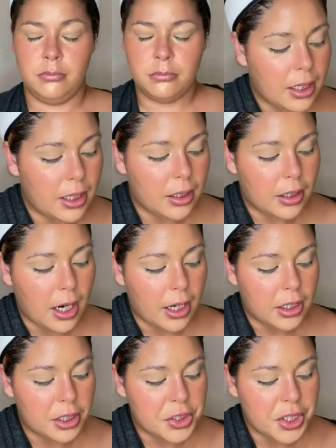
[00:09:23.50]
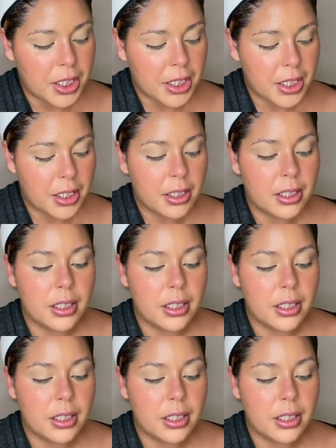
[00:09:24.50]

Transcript: That Cracker shade.